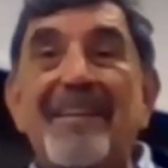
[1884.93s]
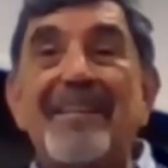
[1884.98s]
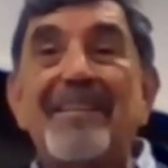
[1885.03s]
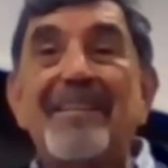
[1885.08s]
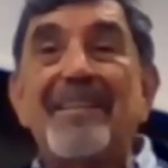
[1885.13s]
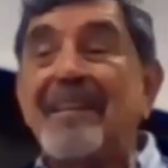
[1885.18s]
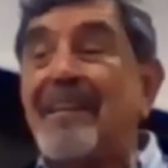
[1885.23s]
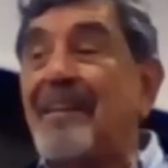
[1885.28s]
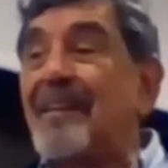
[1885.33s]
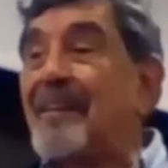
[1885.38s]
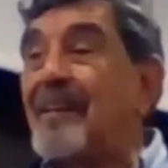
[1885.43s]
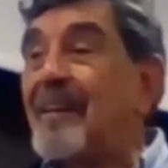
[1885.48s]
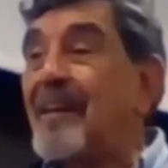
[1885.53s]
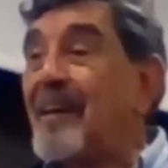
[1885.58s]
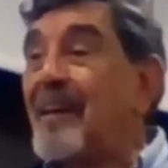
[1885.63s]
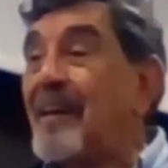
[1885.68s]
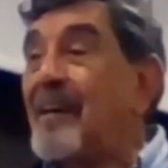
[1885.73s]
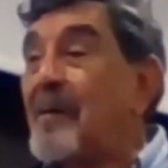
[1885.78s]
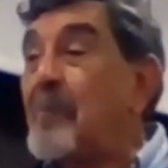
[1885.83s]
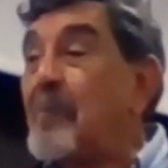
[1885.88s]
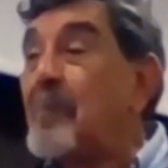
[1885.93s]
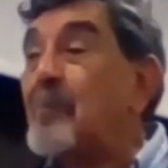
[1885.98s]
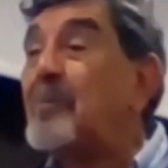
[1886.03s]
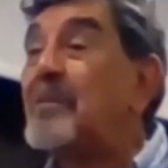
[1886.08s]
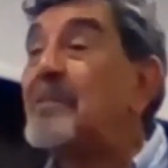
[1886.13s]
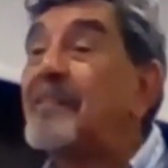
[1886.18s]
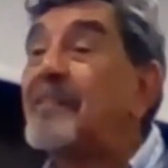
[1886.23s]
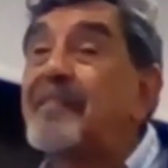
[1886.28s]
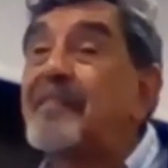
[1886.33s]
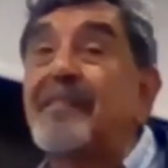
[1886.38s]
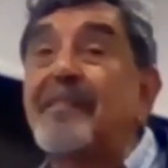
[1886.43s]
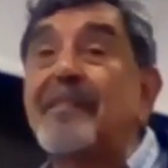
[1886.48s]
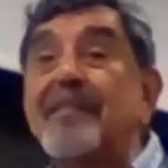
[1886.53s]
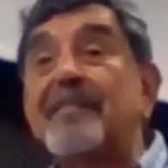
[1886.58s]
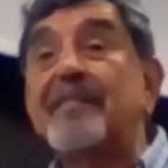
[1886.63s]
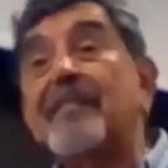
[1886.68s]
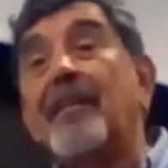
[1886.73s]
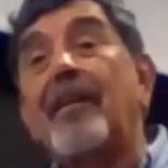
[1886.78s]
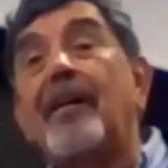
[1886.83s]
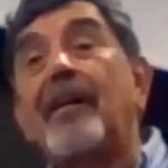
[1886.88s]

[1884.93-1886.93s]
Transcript: The ministries